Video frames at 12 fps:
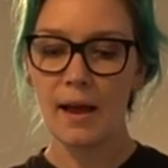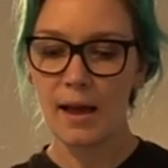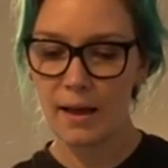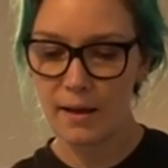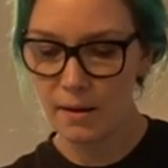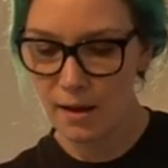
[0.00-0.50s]

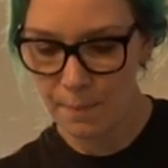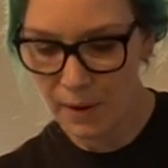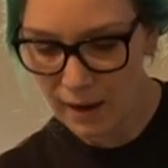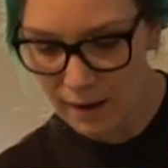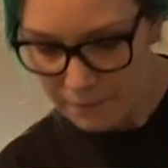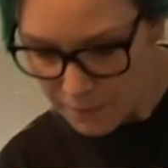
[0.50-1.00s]
Uh,
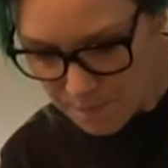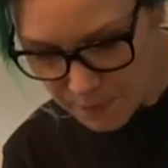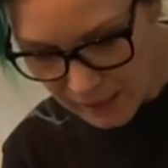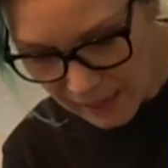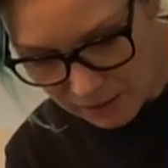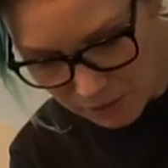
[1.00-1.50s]
apart
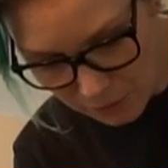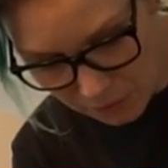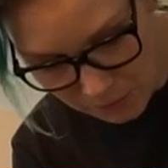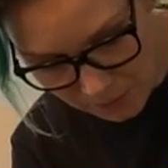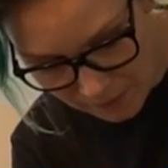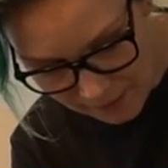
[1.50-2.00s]
from that
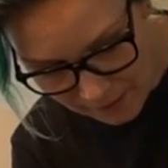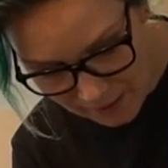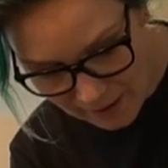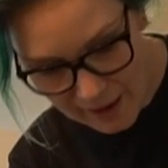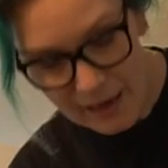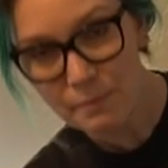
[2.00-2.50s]
though,
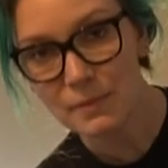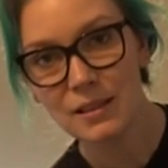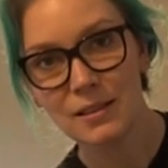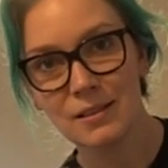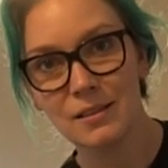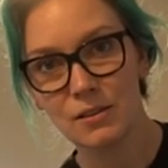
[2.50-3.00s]
I'm
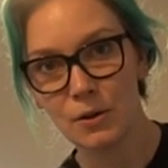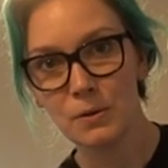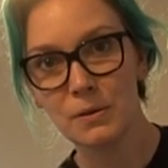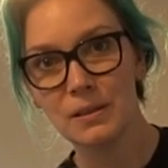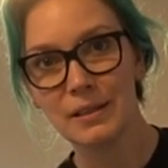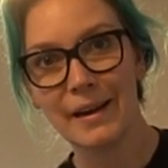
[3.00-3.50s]

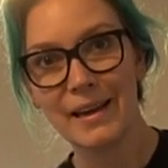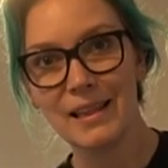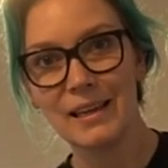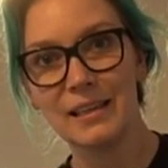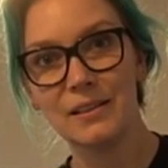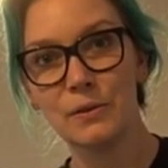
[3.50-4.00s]
stoked. I
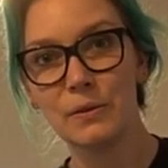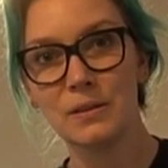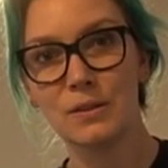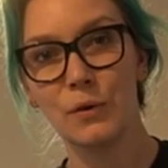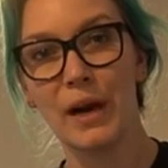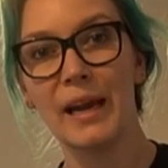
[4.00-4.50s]
think it
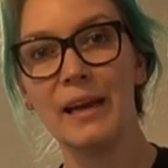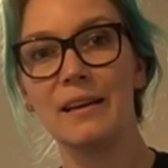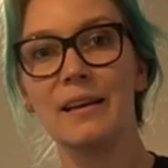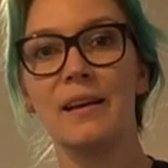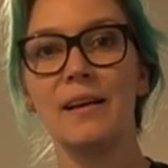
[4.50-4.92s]
looks great.